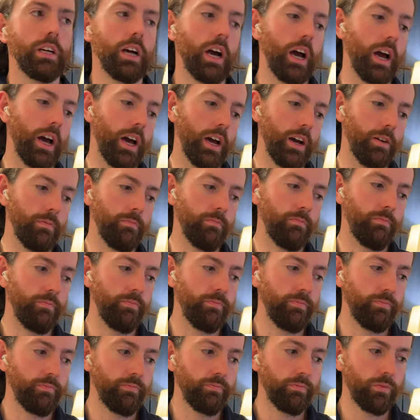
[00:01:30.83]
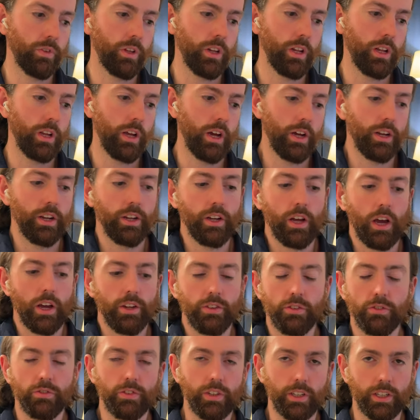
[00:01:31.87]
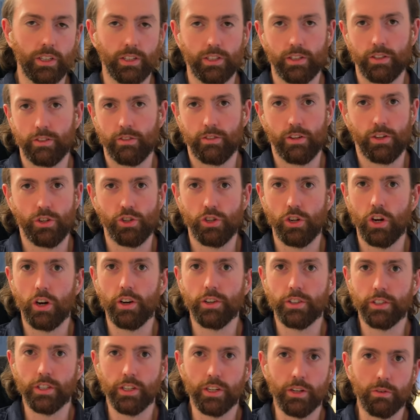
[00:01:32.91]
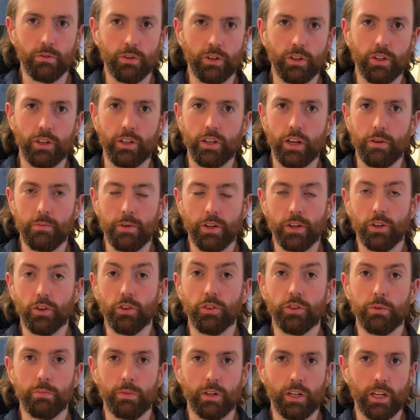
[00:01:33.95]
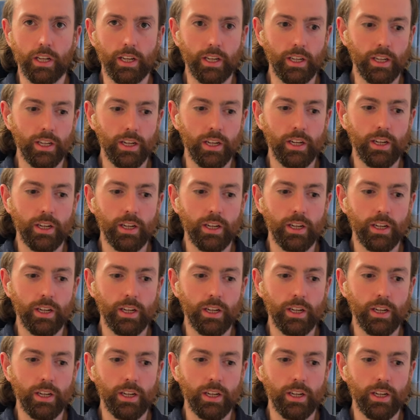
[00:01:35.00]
And I don't think it's a shock to anyone. I mean, ultimately,